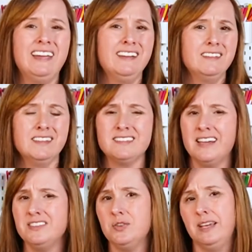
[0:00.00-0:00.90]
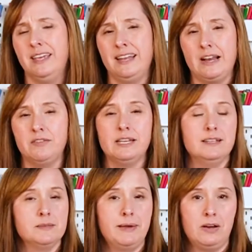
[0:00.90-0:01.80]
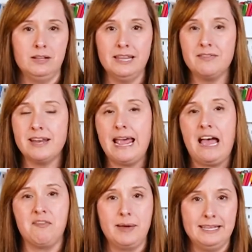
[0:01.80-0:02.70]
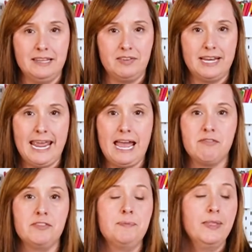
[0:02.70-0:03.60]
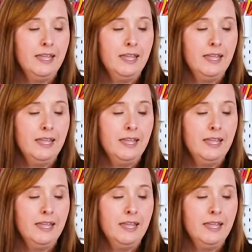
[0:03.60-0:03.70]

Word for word: and the size you can get out of it is about 11.5 by 11.5.